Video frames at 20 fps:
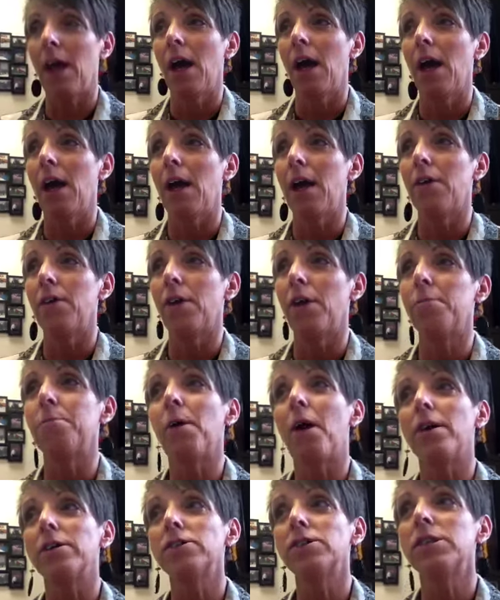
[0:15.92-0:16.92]
The
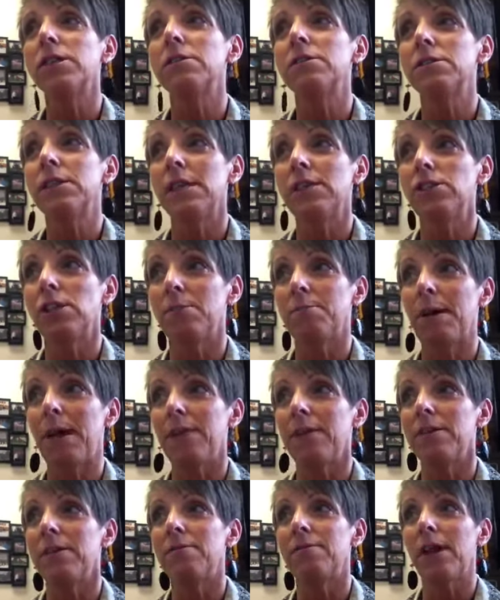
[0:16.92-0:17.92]
Herbartian teaching
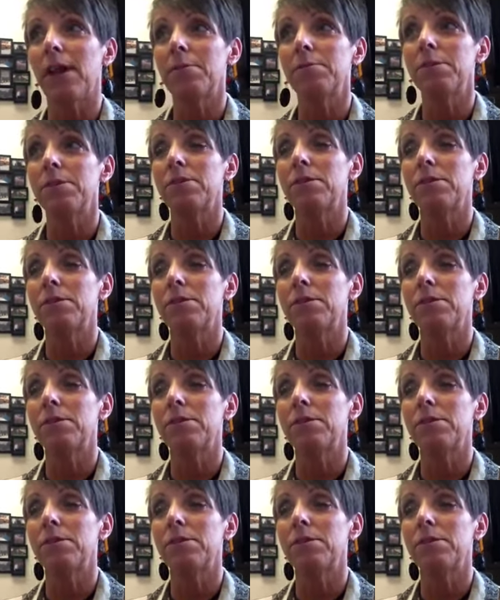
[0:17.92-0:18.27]
method developed